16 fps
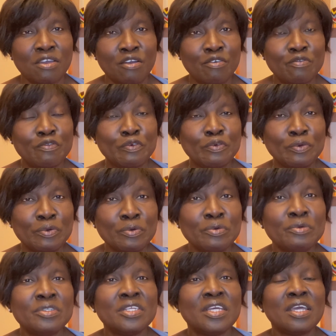
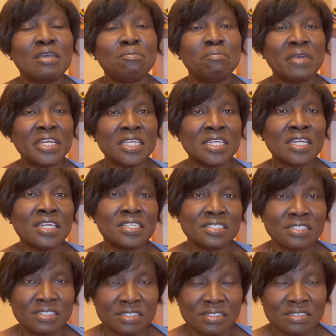food, medical
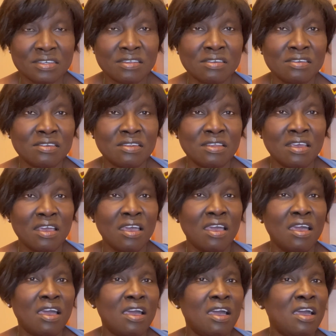assistance,
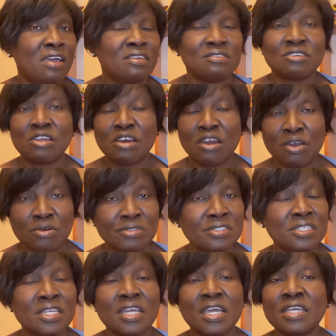and
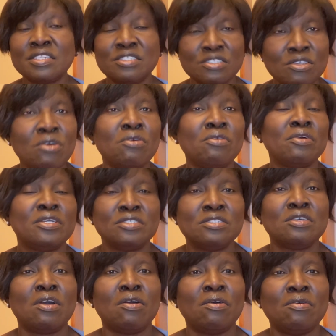clothing, and so and
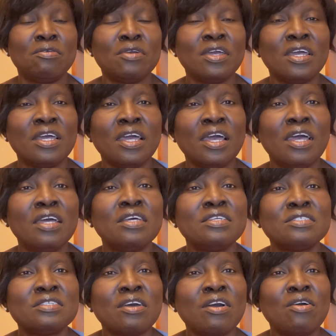so.
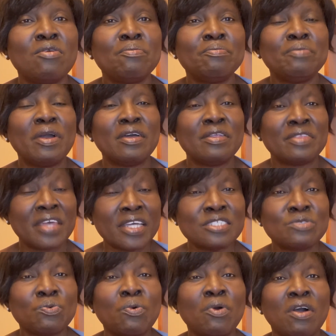So
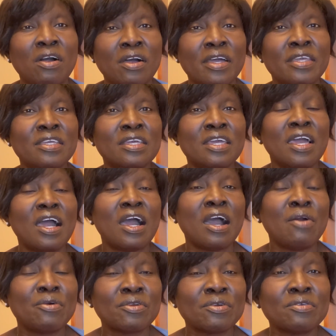that's why
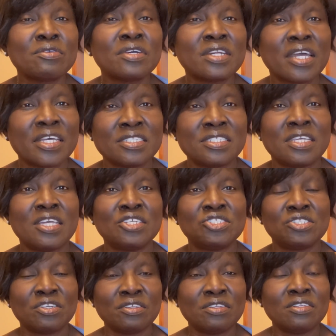our
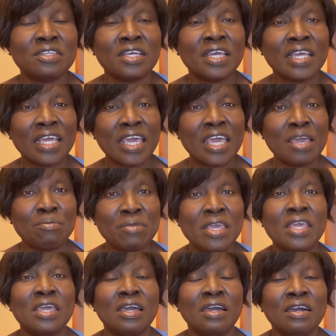organization came
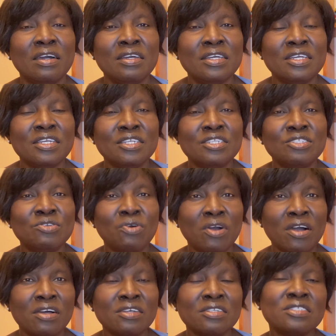here to
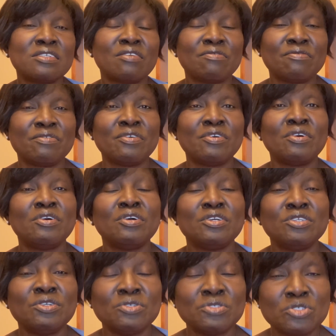ask for
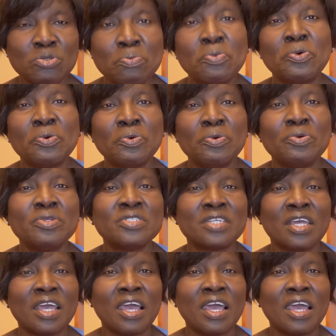your support